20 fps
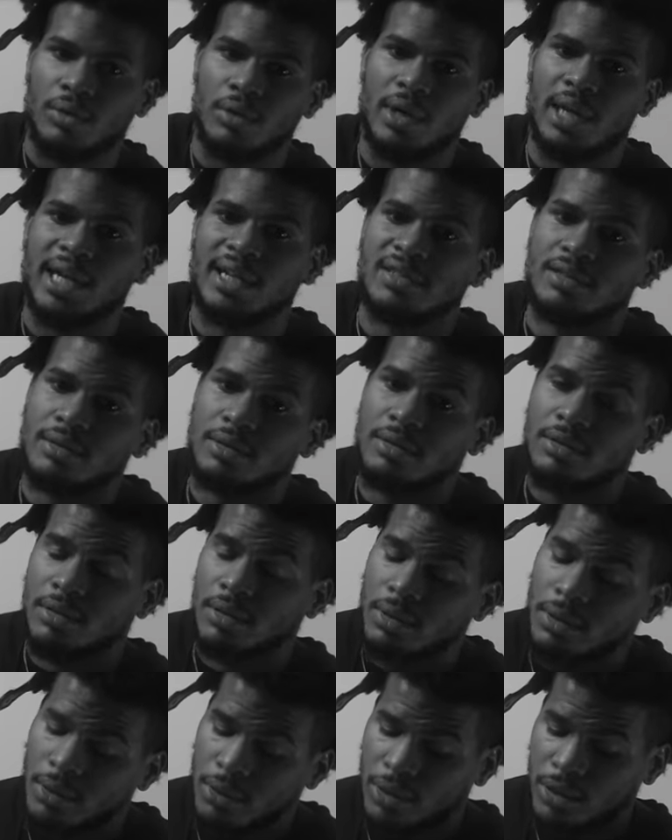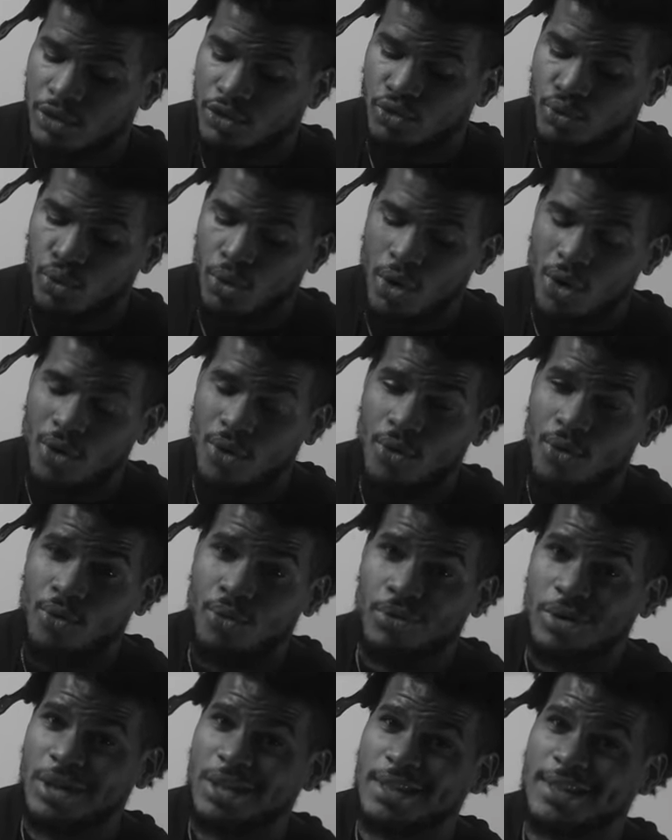photo I actually took on this roll
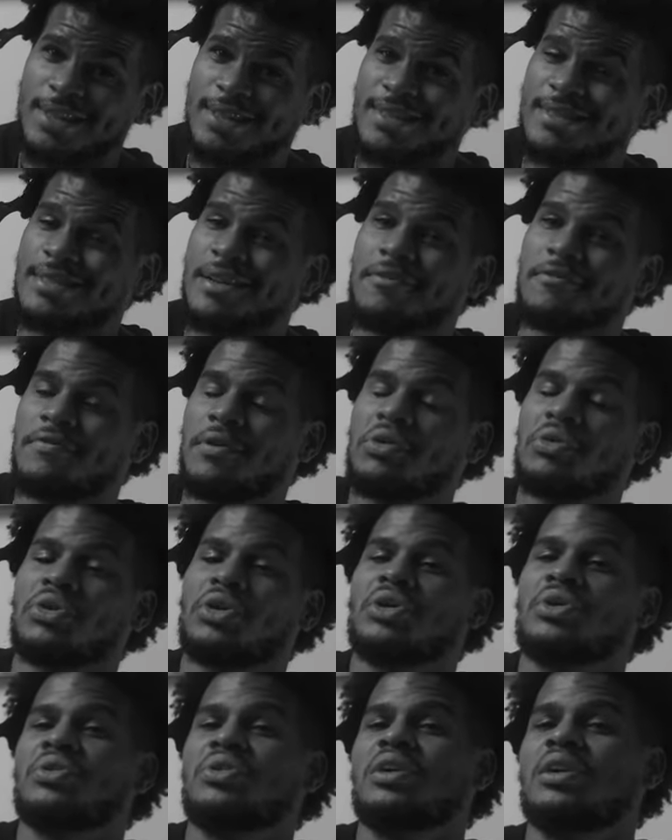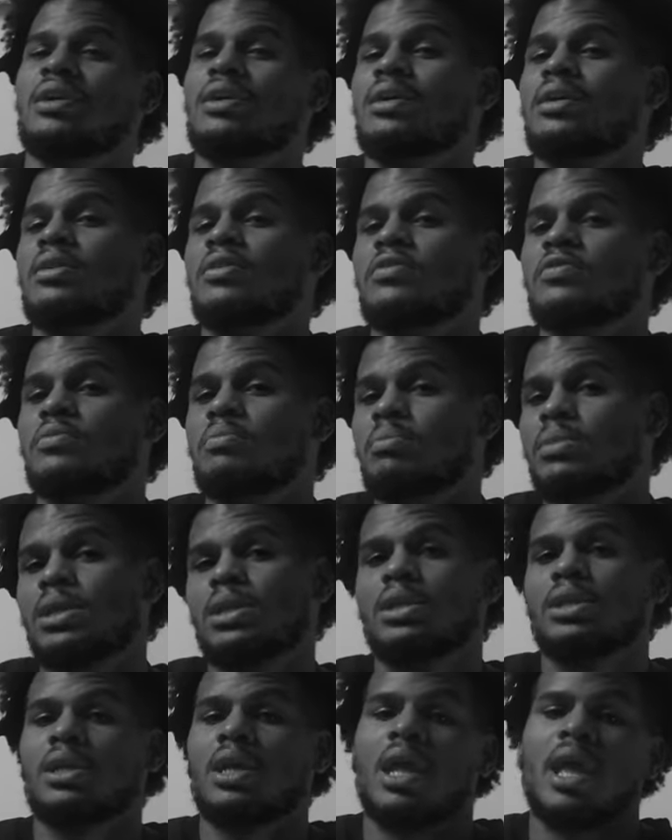was a photo of
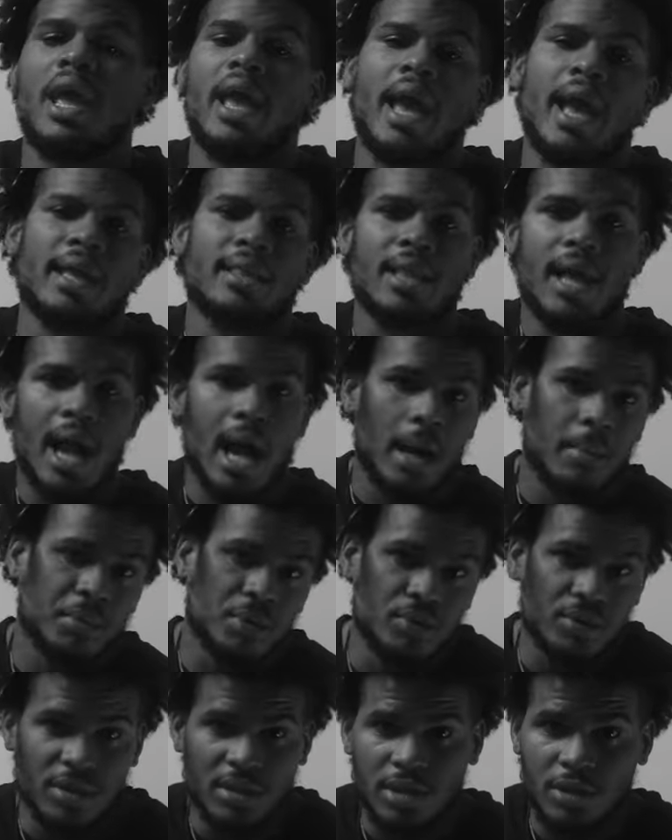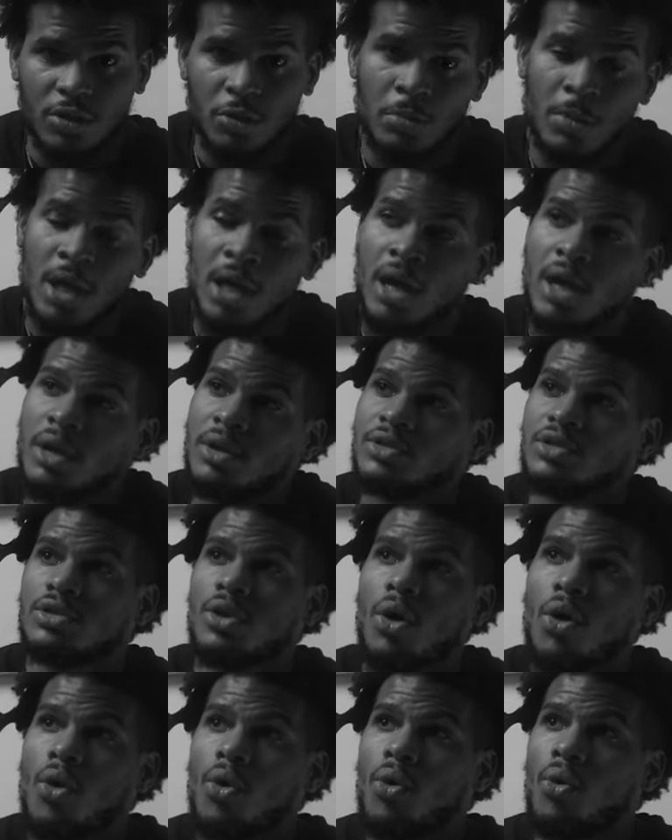me at the High Museum.
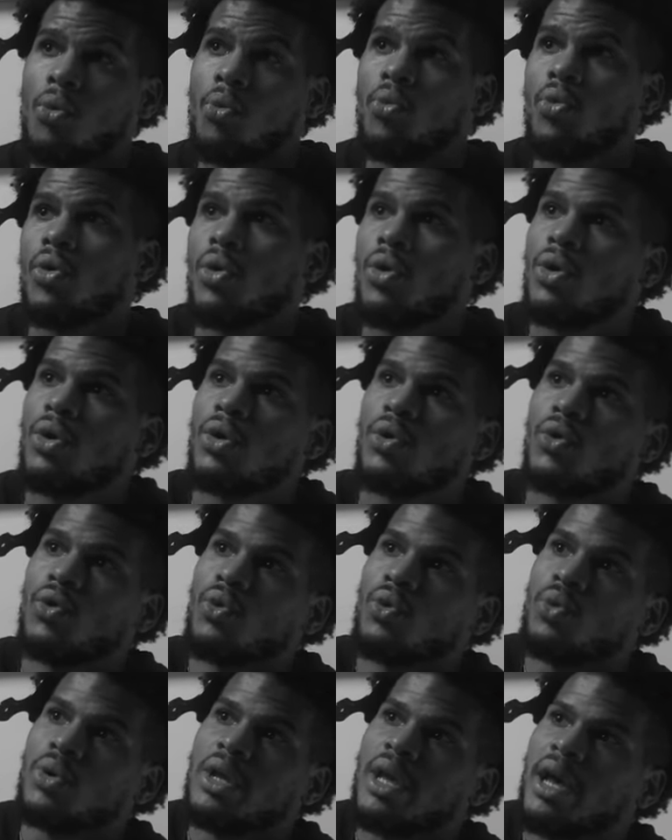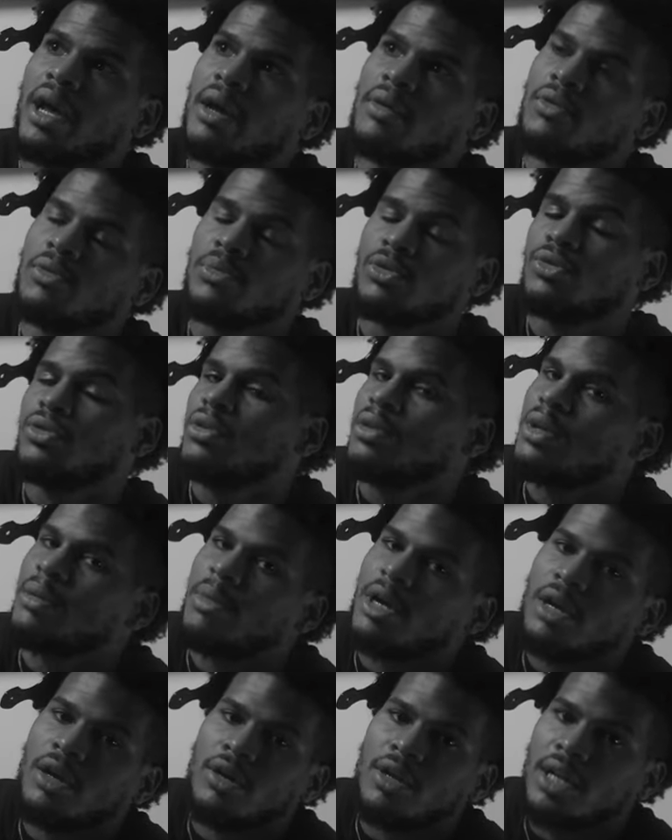So we have a
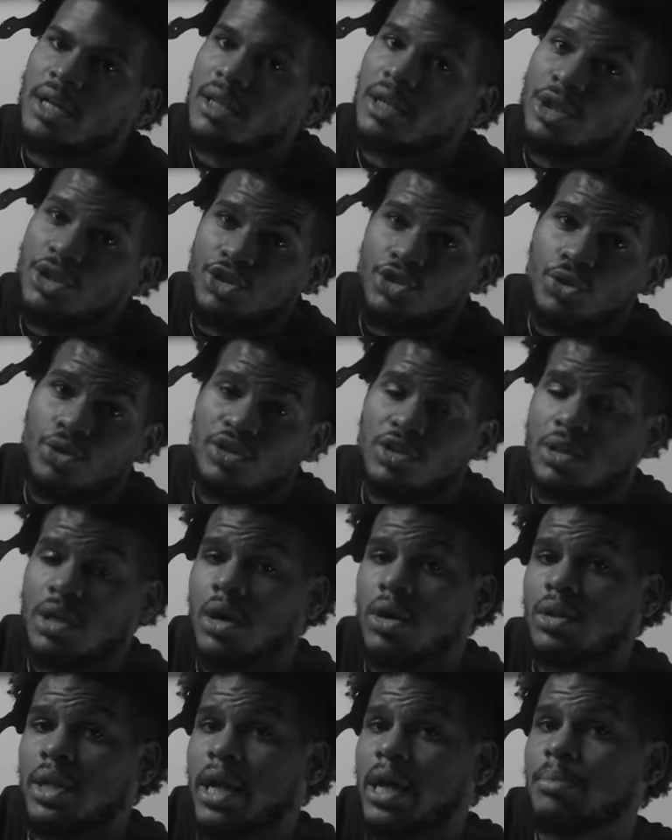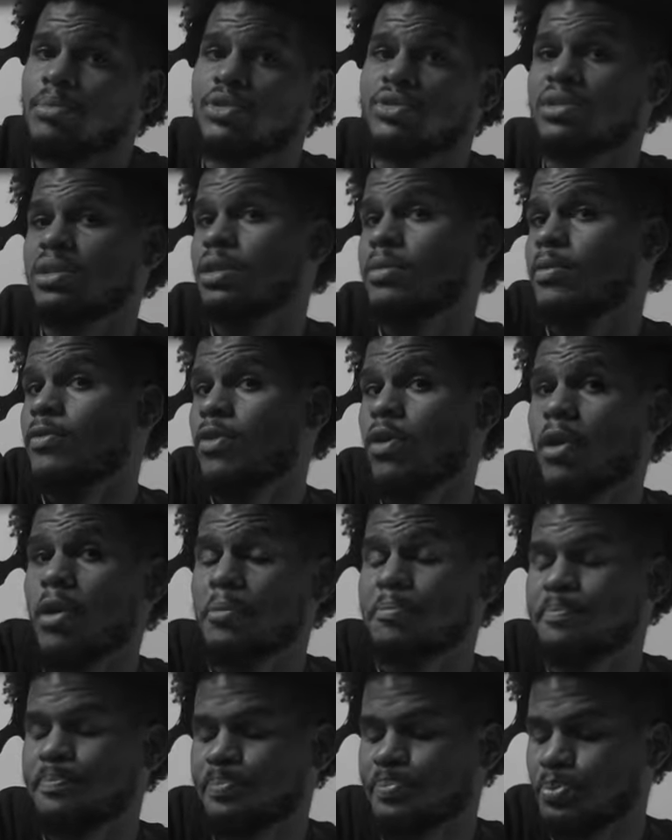museum out here in Atlanta, Georgia called the High Museum of
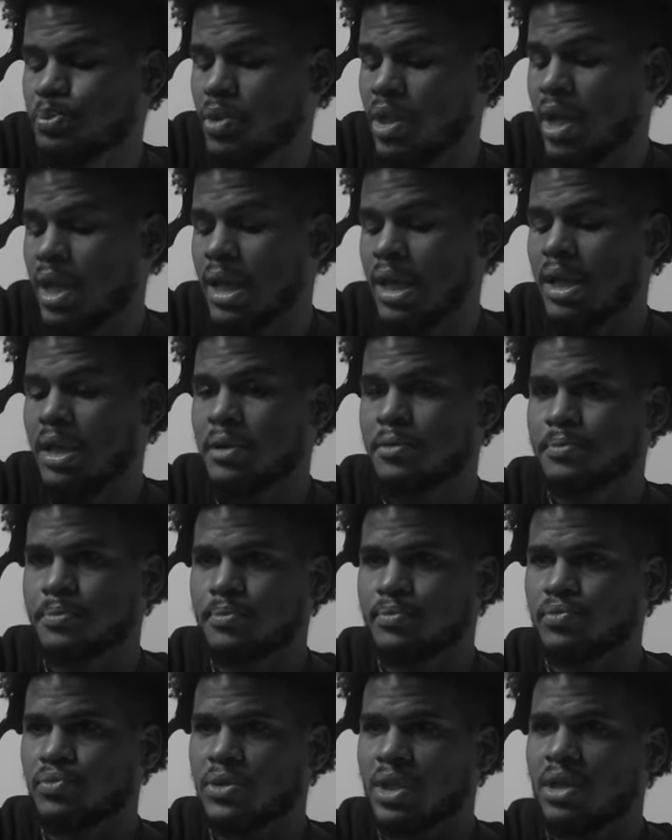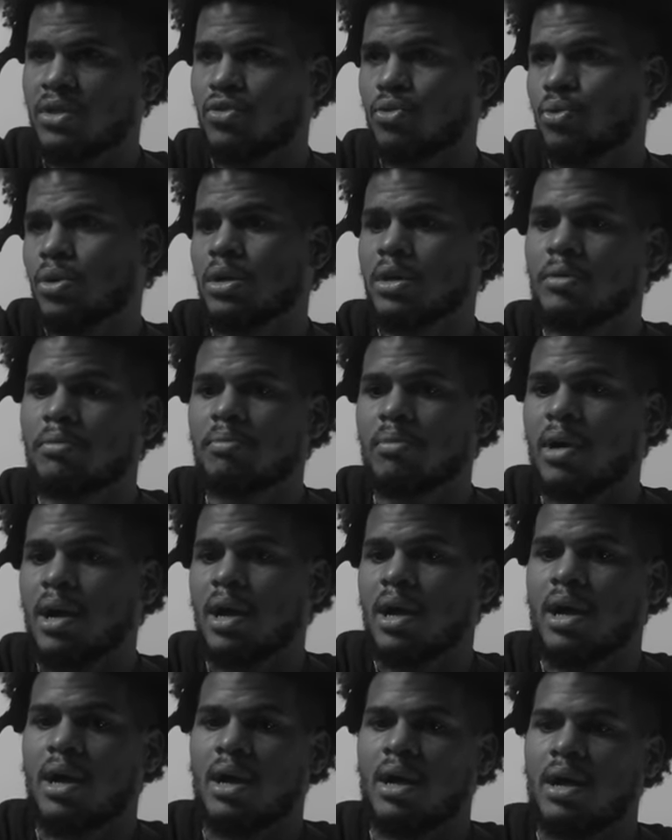Art. And it's one of
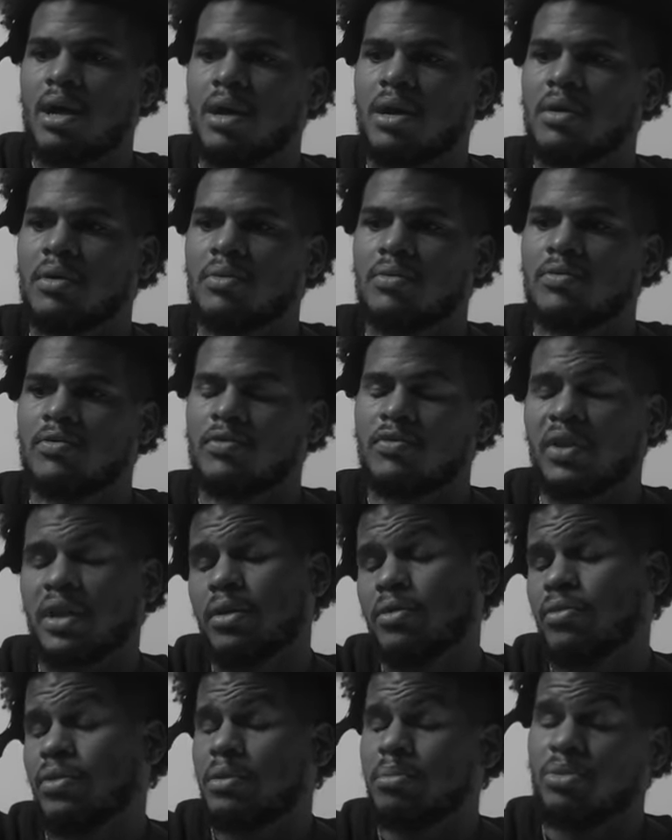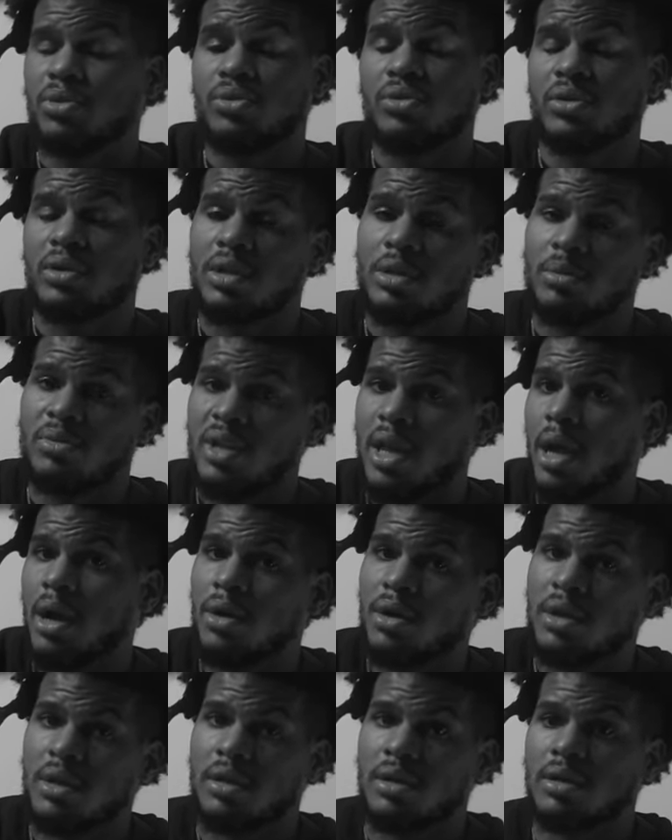my favorite museums
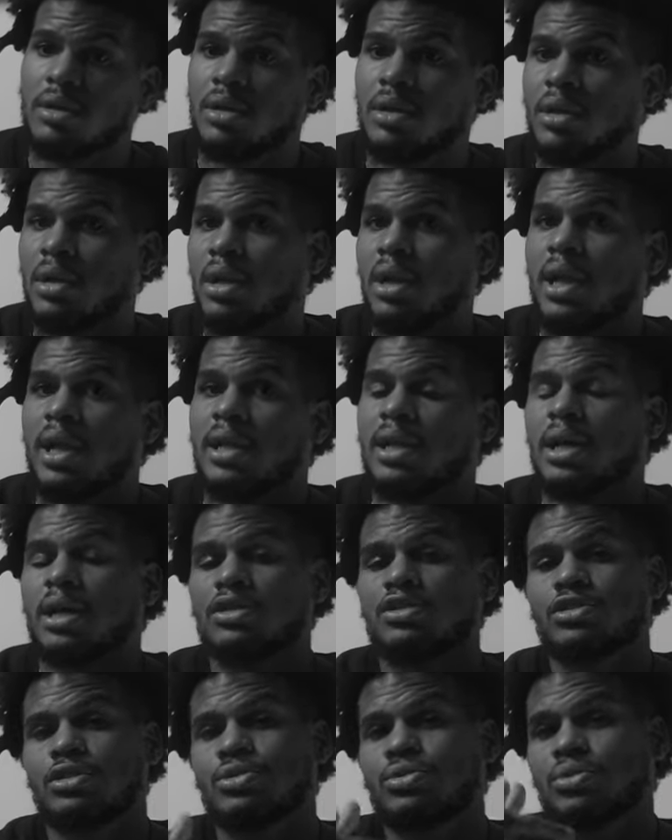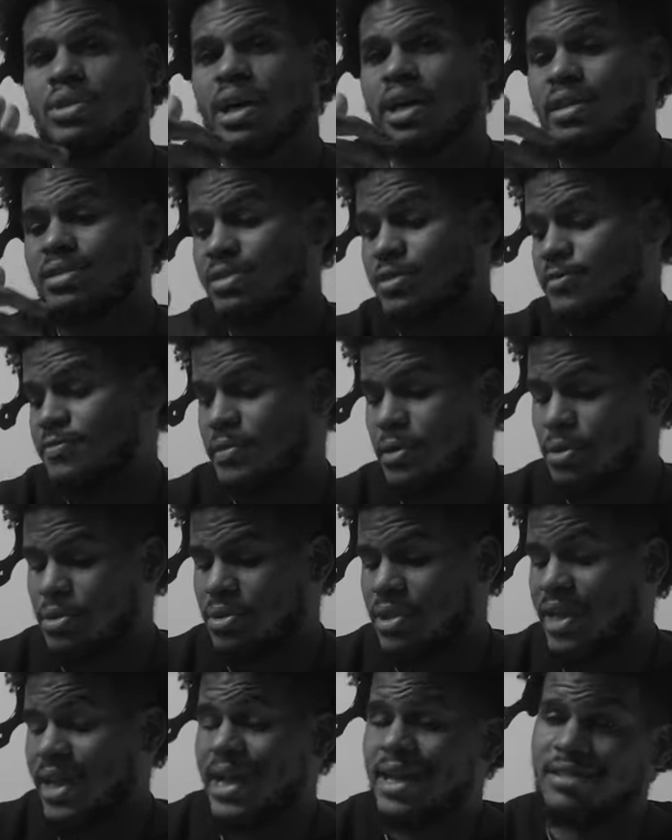out here and I'll show you guys the
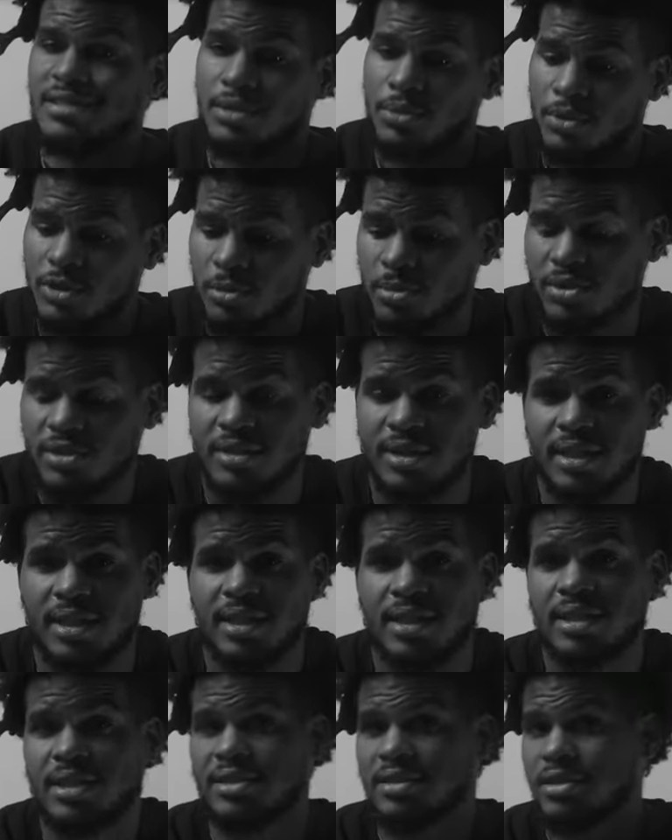photo that actually was presented